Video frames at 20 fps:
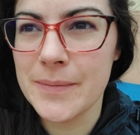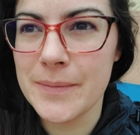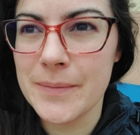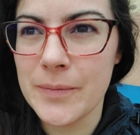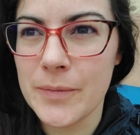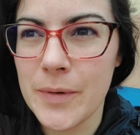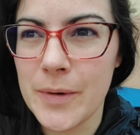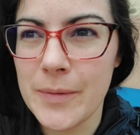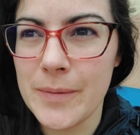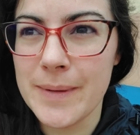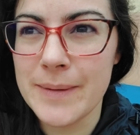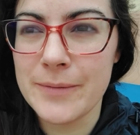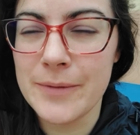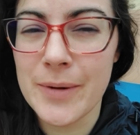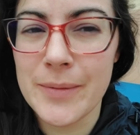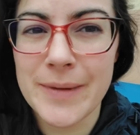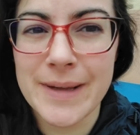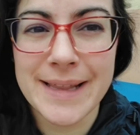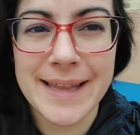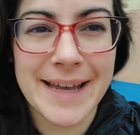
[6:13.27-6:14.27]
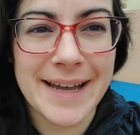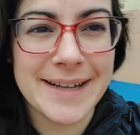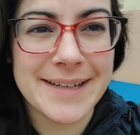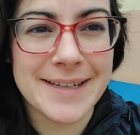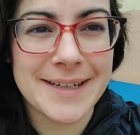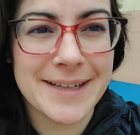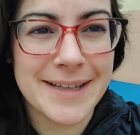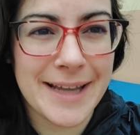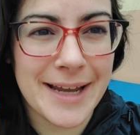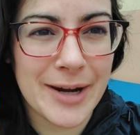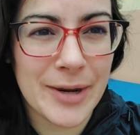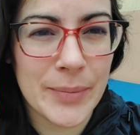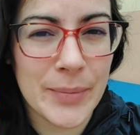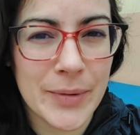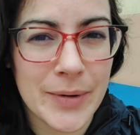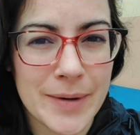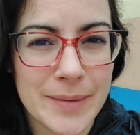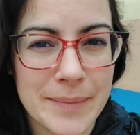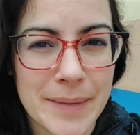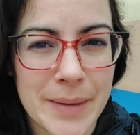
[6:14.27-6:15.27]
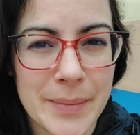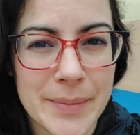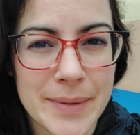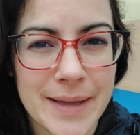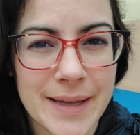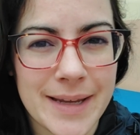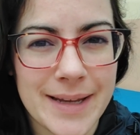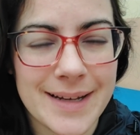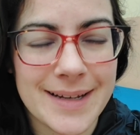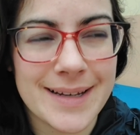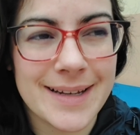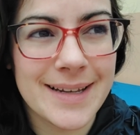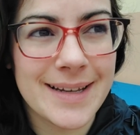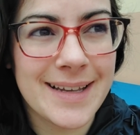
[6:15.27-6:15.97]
we landed in the airport by plane,